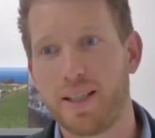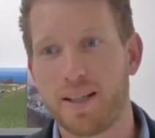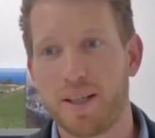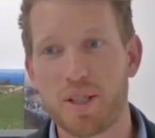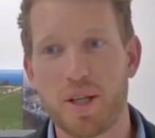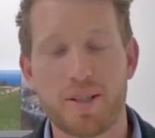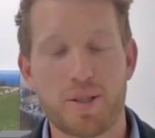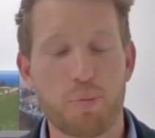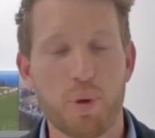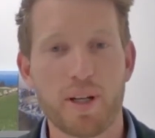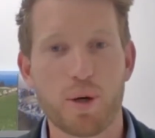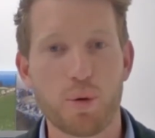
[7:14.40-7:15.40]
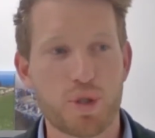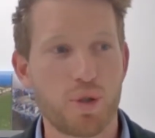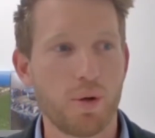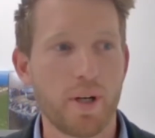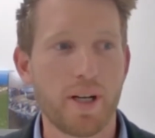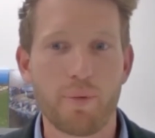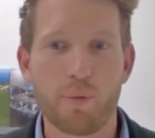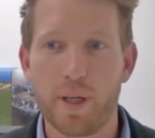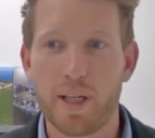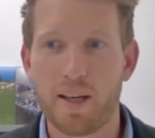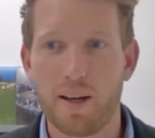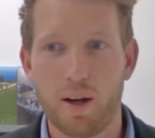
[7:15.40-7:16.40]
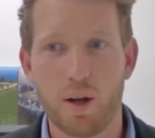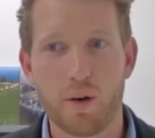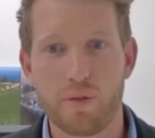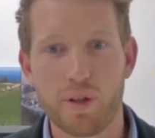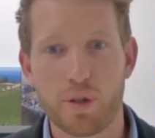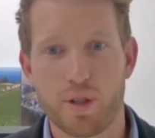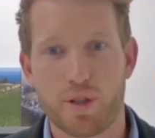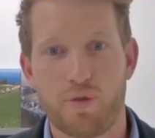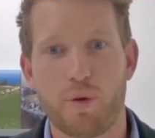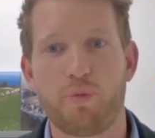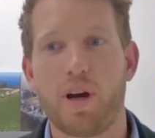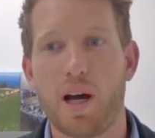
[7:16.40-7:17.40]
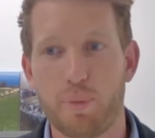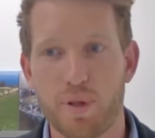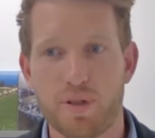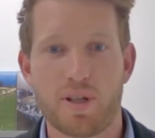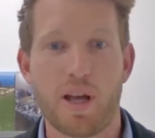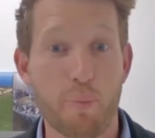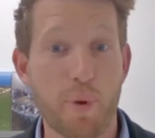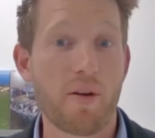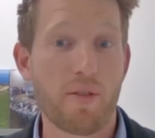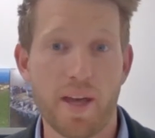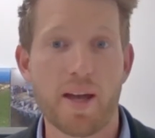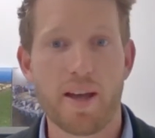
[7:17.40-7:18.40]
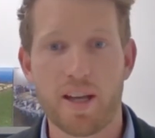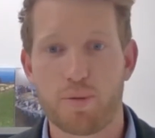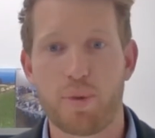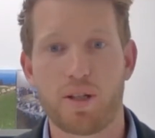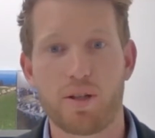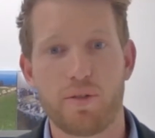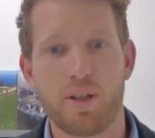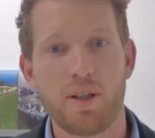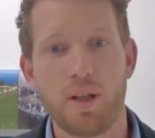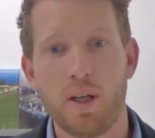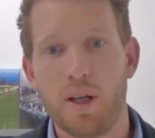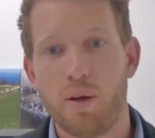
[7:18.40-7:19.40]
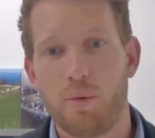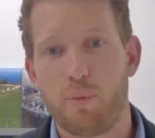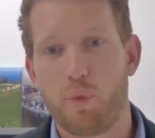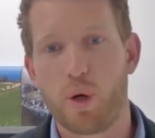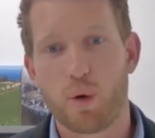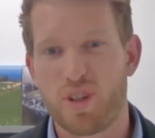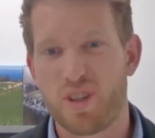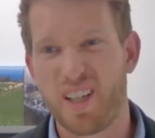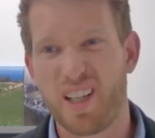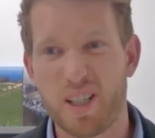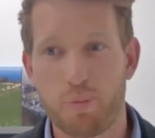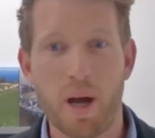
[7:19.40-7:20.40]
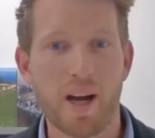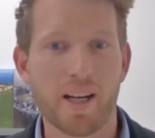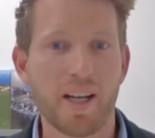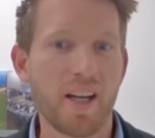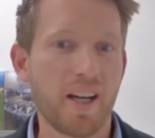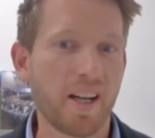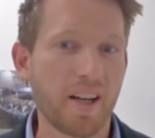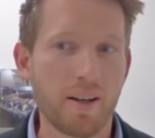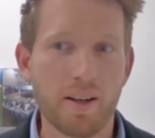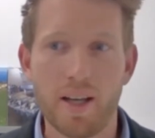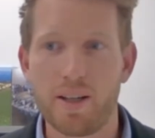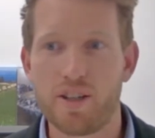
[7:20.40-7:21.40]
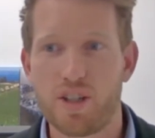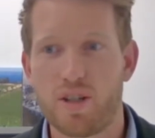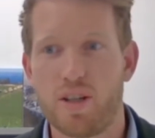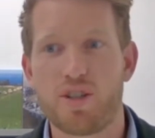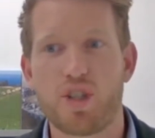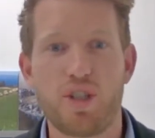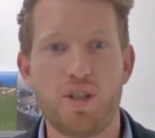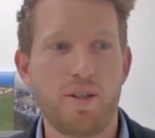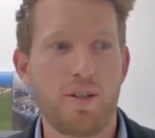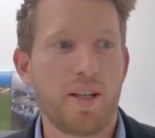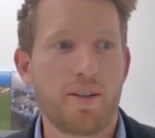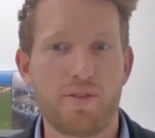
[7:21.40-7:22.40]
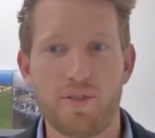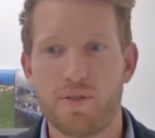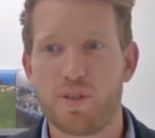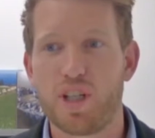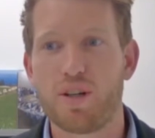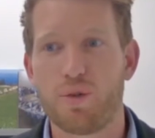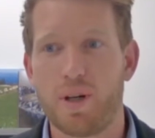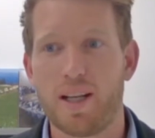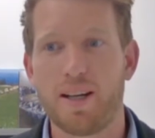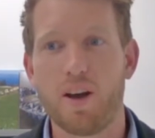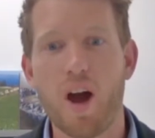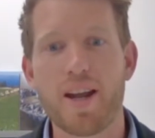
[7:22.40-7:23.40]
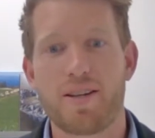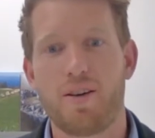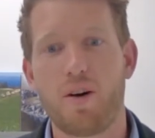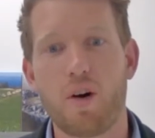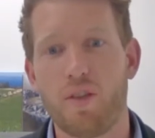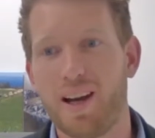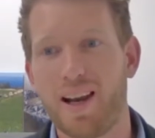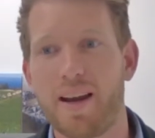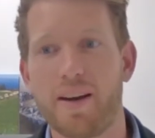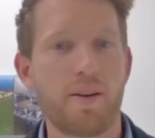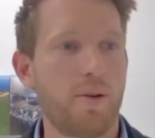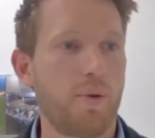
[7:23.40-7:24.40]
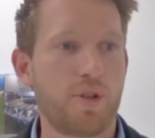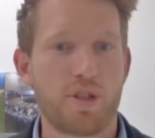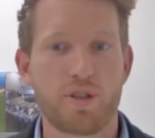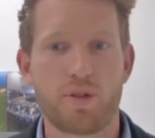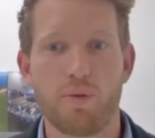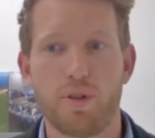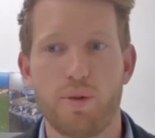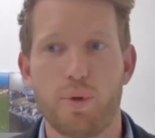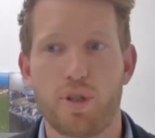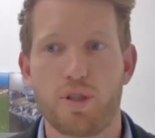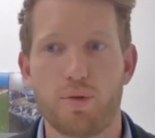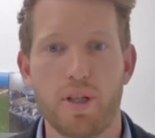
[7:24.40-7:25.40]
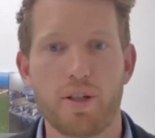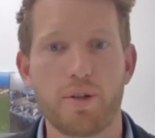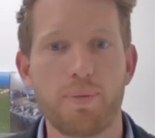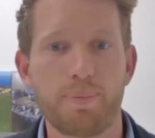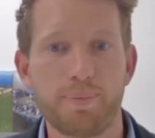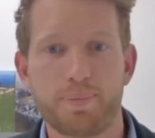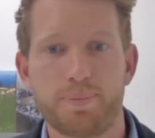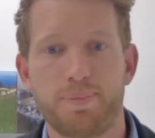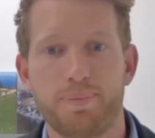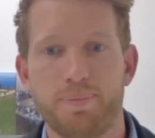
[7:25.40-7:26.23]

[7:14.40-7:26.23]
It's a pretty cool story, and we get a lot of interest from farmers about that aspect of it. We also see less pugging and just it's generally lighter on the land, which is really good.